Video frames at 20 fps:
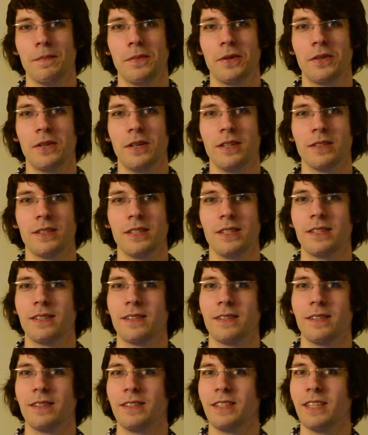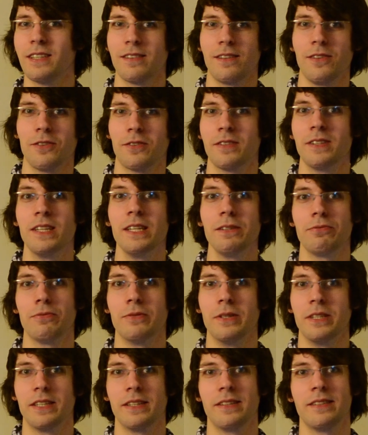because it just looks
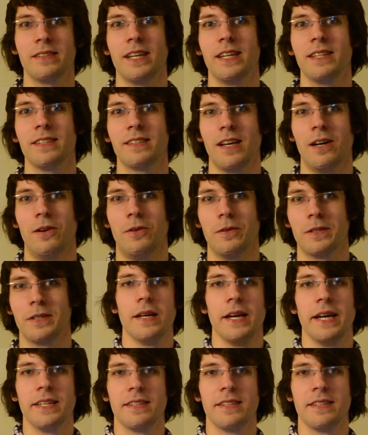different, it stands out.